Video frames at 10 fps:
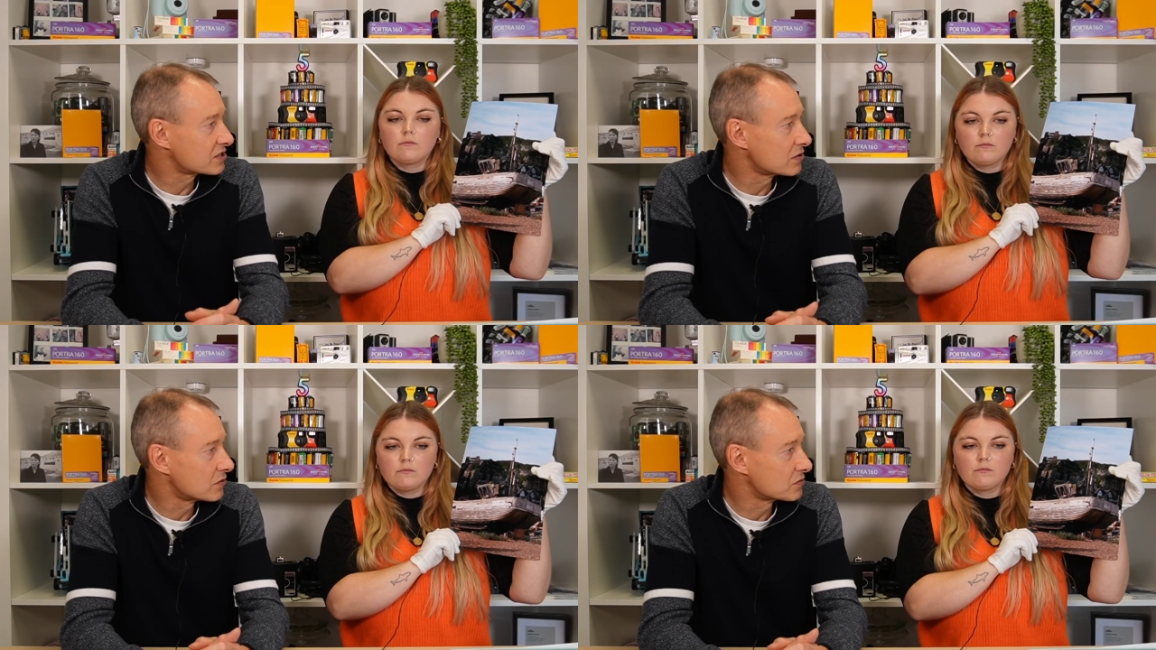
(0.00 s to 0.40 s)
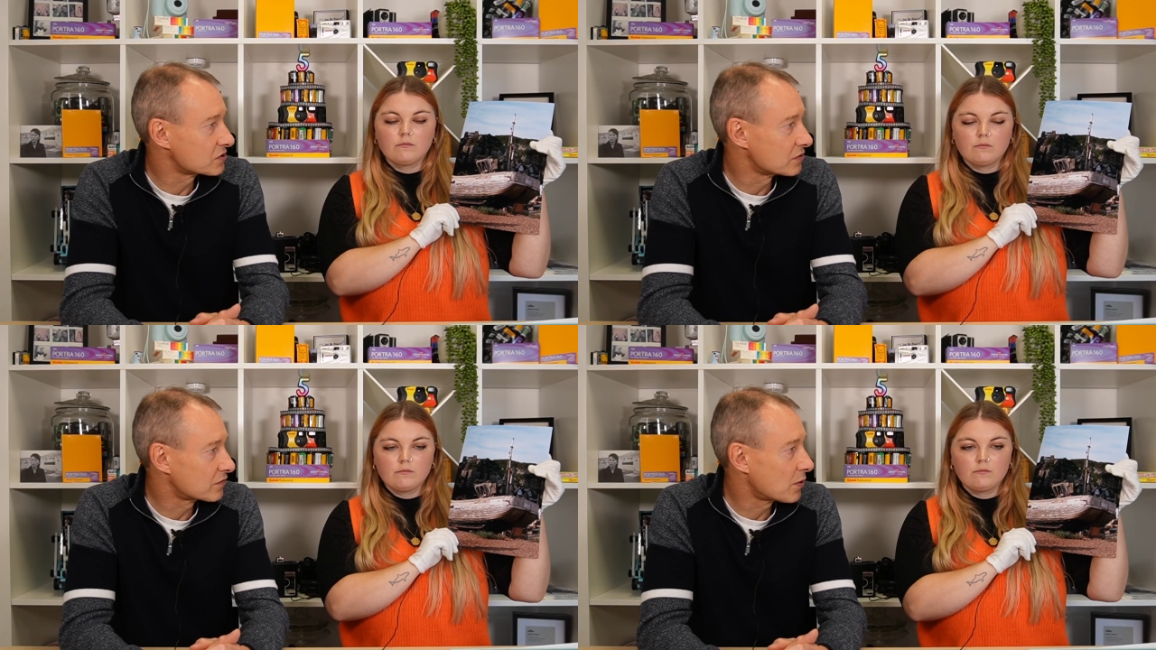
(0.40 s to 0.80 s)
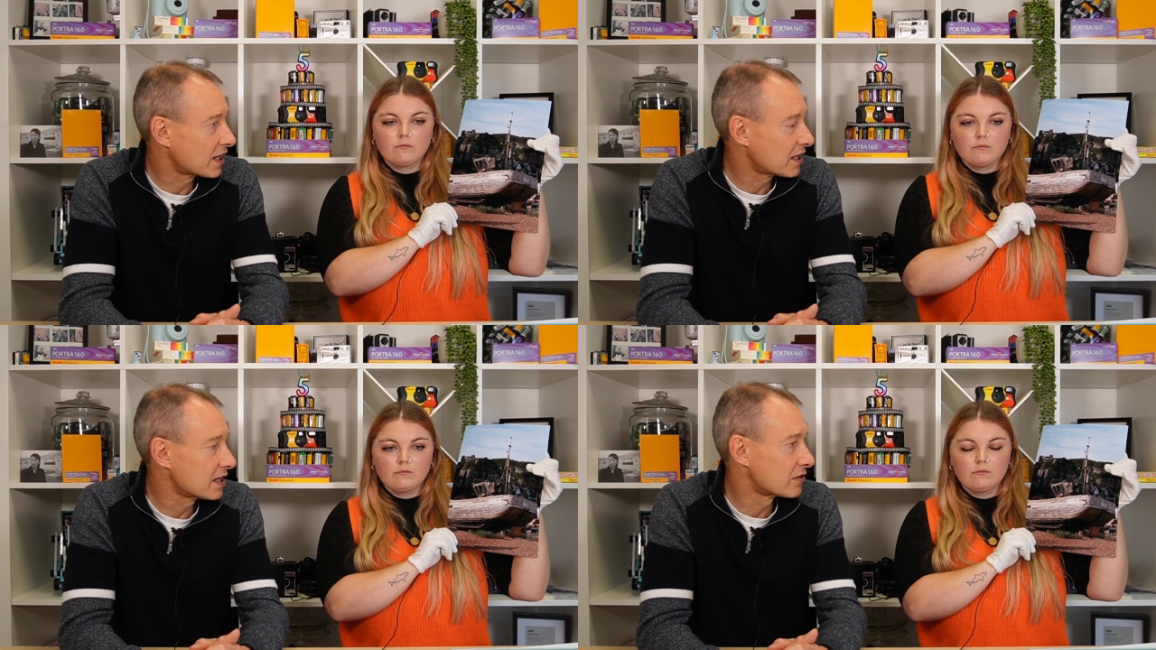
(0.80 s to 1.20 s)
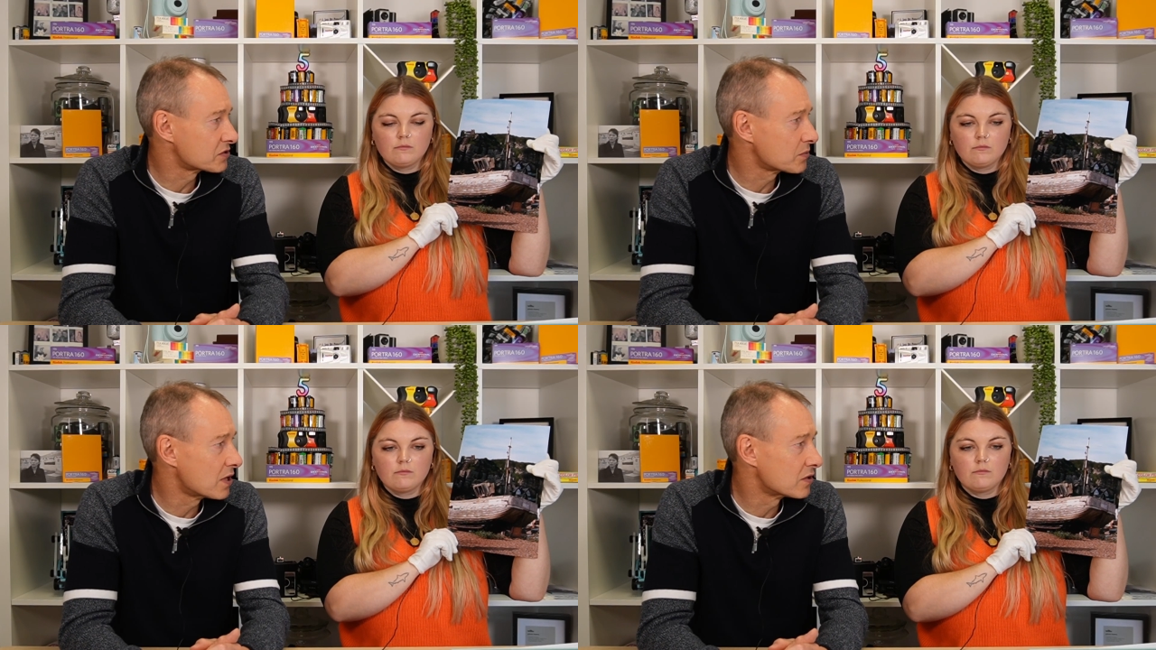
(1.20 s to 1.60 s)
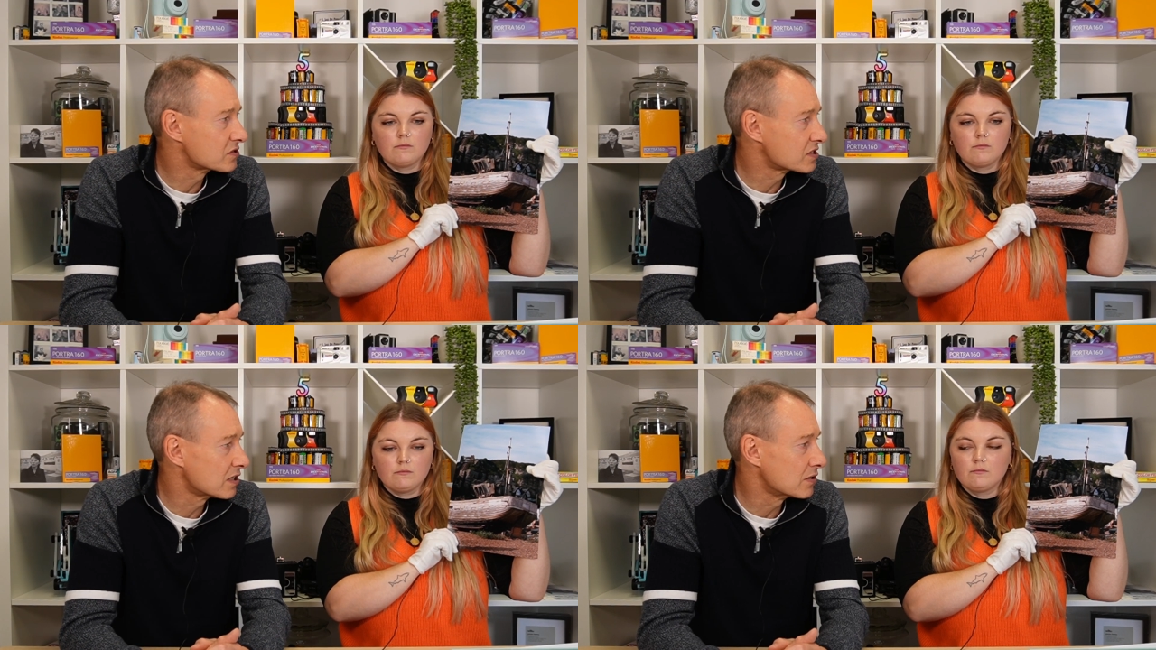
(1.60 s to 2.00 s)
Speaker 1: still sort of quite clear as well.
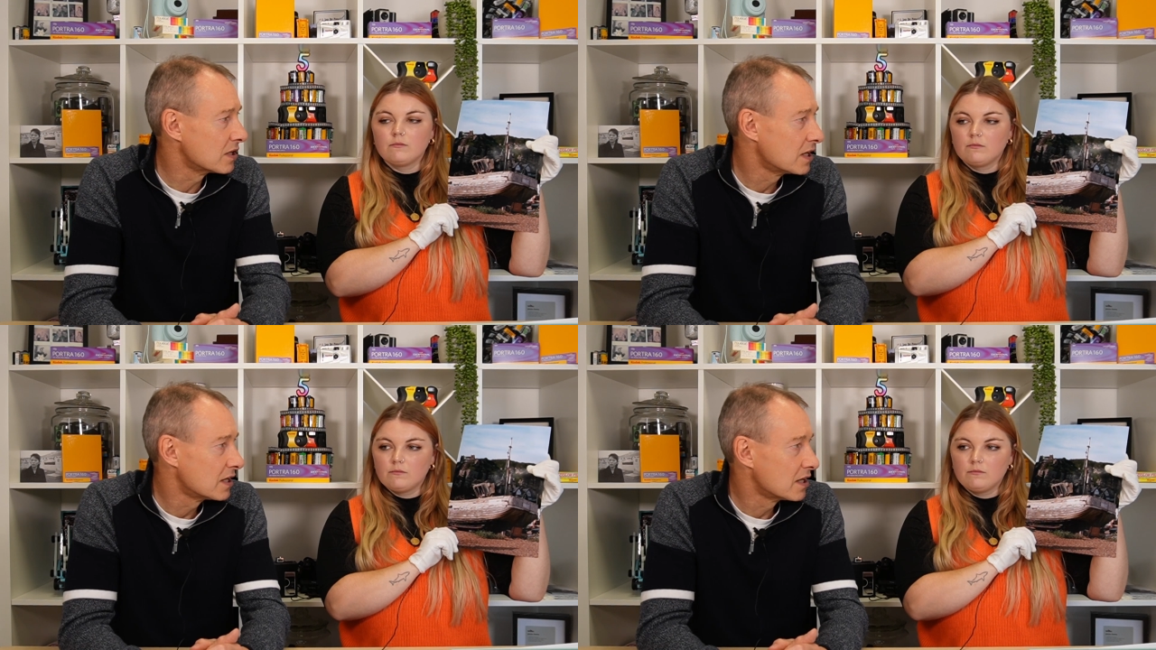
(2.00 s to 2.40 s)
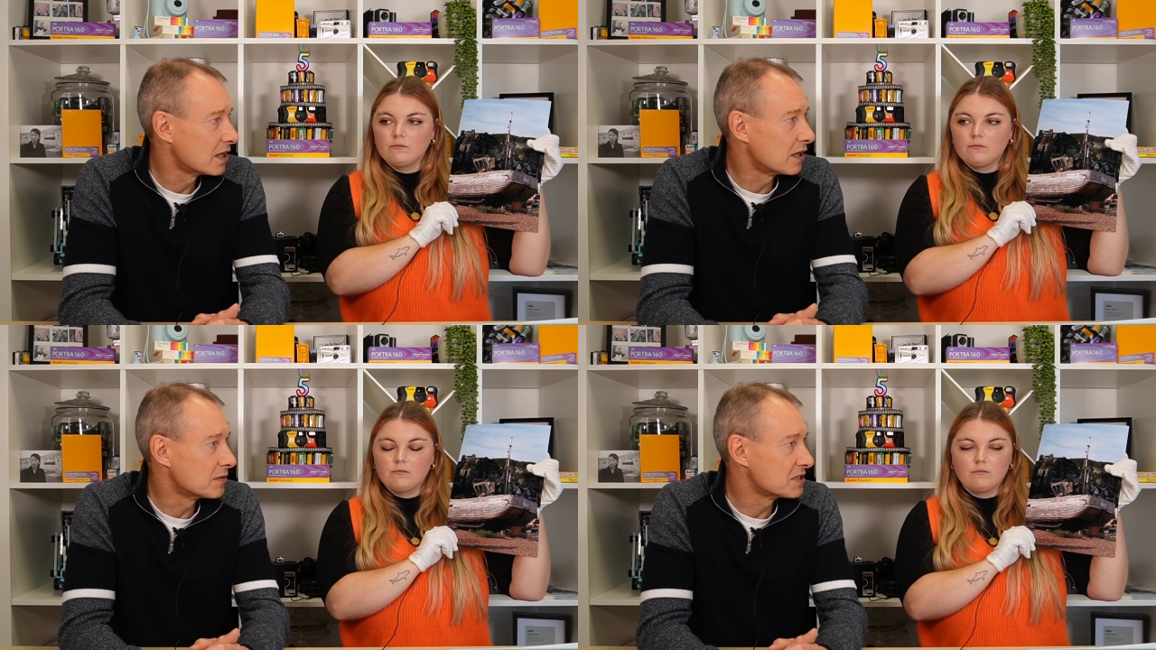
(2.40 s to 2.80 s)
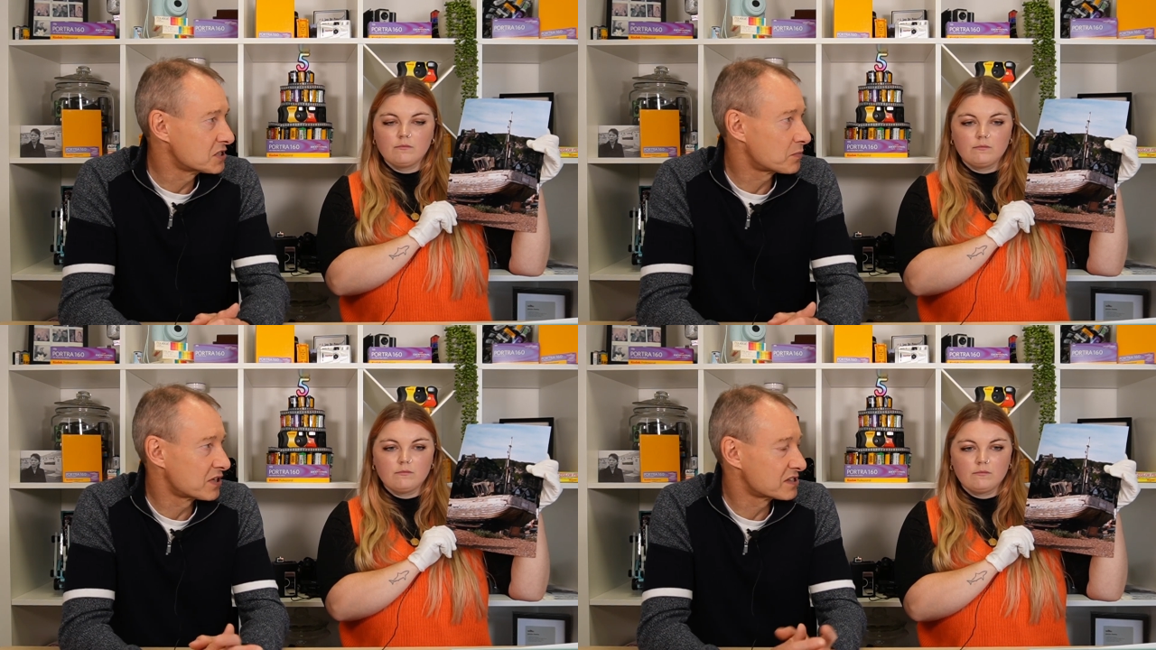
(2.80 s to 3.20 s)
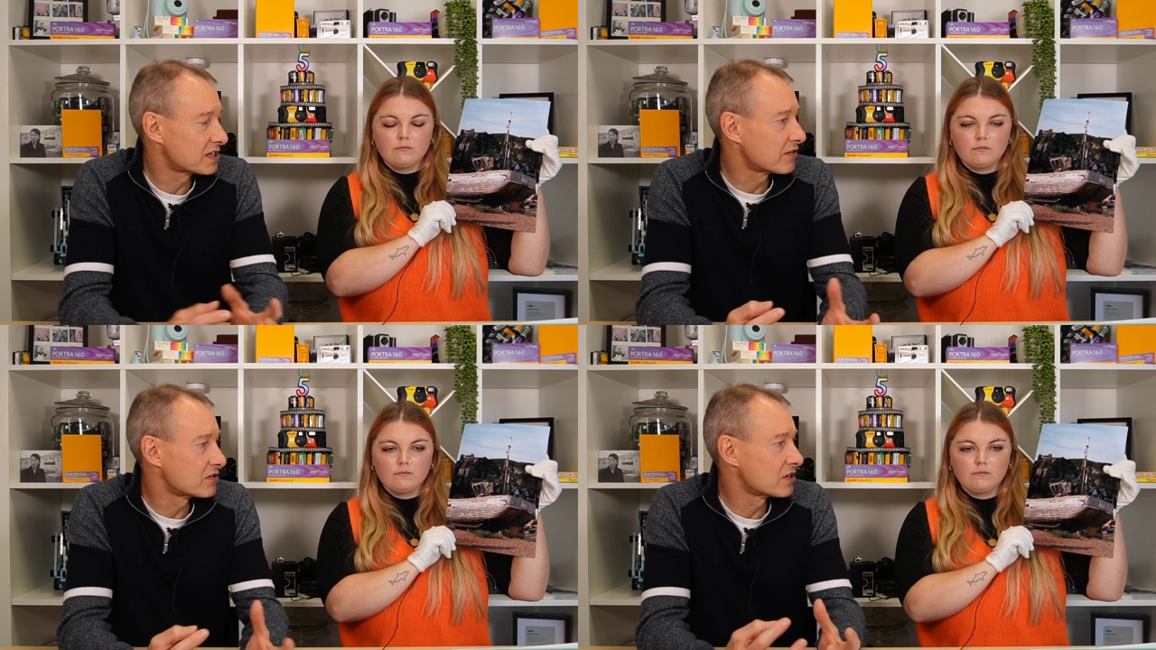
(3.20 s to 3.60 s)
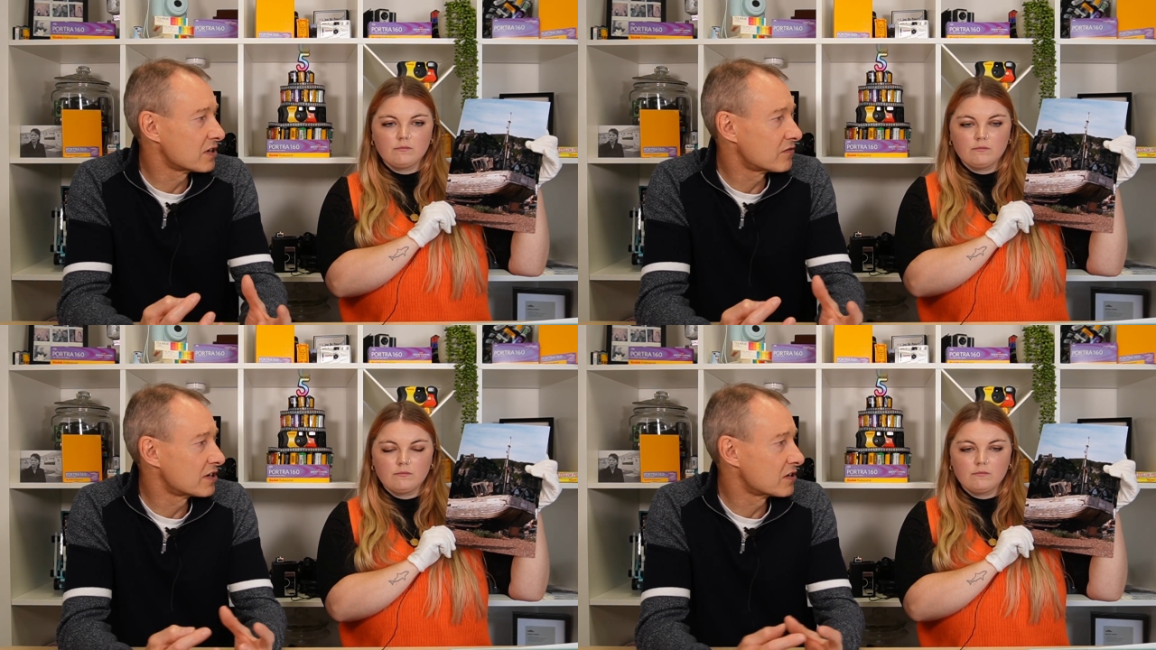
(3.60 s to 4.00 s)
So it just brings together a
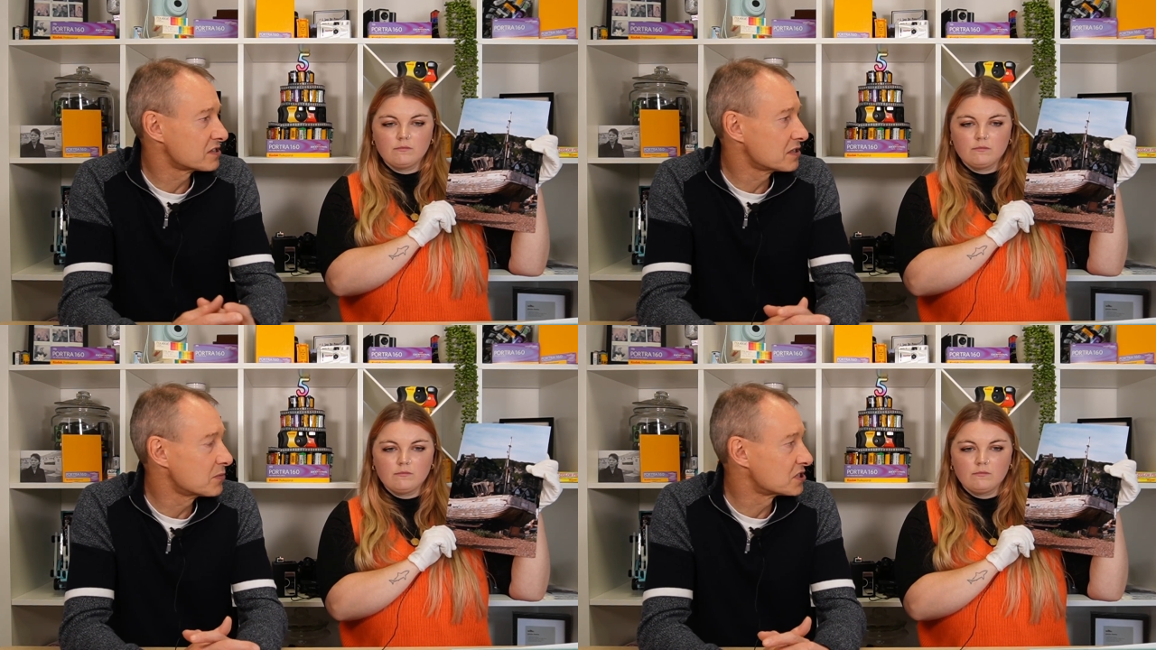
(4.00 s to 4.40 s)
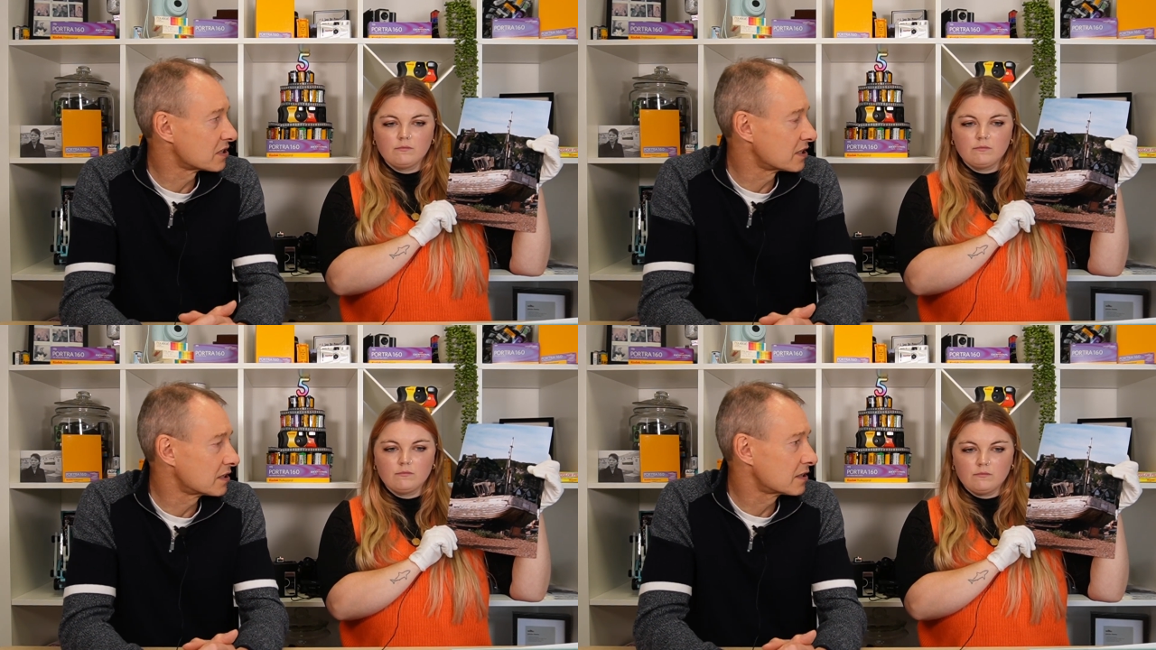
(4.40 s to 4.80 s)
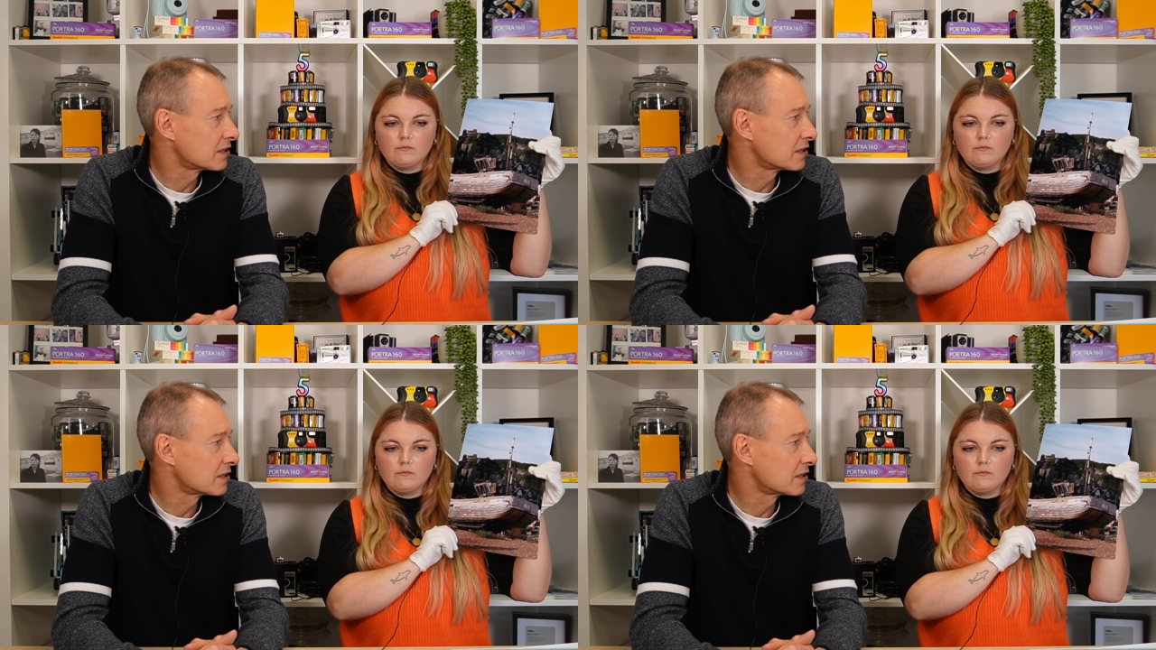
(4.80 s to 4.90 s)
very nice image, I think.